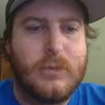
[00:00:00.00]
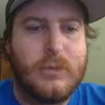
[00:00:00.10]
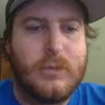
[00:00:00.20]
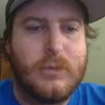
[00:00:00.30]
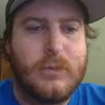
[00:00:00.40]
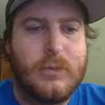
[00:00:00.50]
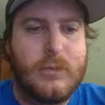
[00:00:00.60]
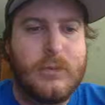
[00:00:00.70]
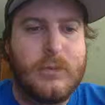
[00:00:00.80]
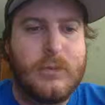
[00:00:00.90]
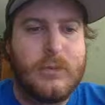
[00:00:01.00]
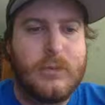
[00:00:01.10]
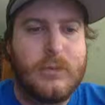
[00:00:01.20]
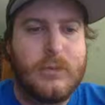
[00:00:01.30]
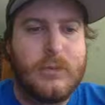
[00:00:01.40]
All right, so again, one more
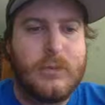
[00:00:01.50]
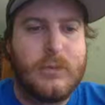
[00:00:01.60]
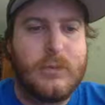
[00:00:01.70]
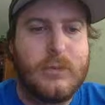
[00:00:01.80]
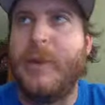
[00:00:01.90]
time, I just want to